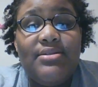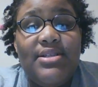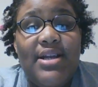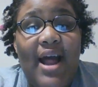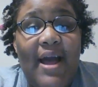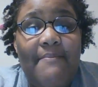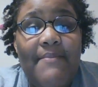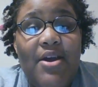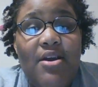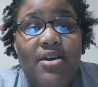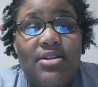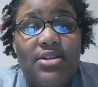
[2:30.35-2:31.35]
Denying
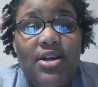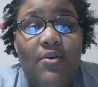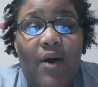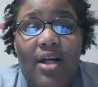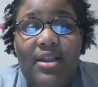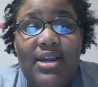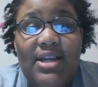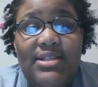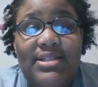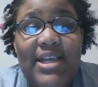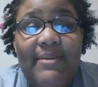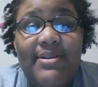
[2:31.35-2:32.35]
marriage equality
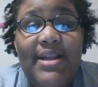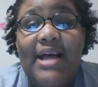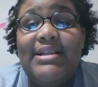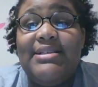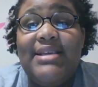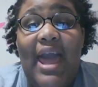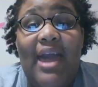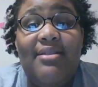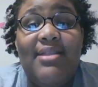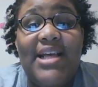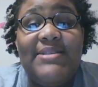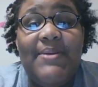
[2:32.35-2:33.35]
stigmatizes gay
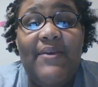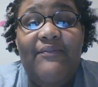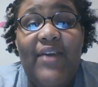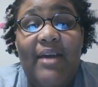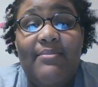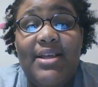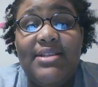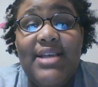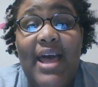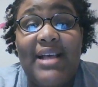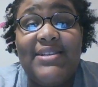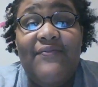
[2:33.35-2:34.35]
and lesbian
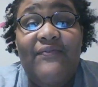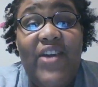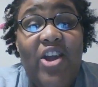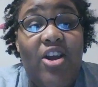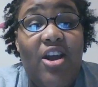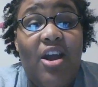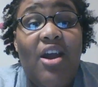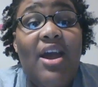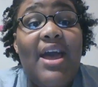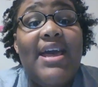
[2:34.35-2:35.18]
families as inferior